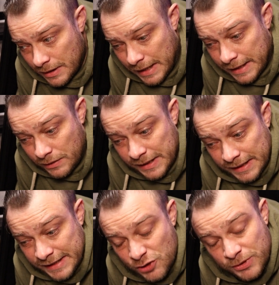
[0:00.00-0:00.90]

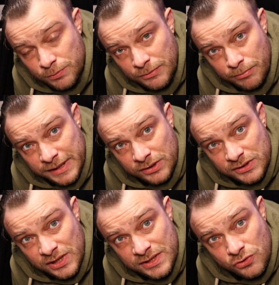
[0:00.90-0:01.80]
attachment
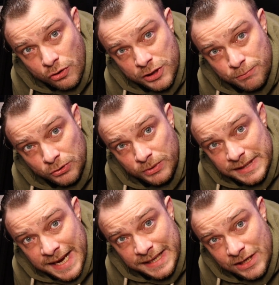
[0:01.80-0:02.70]
method doesn't correspond
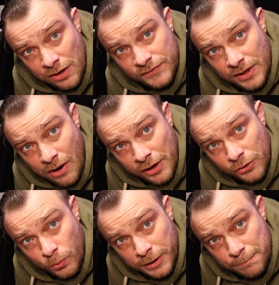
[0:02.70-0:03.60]
with any of the
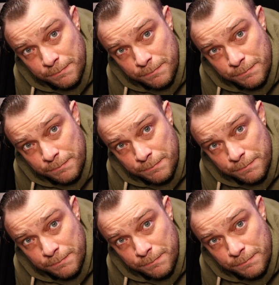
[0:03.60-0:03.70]
other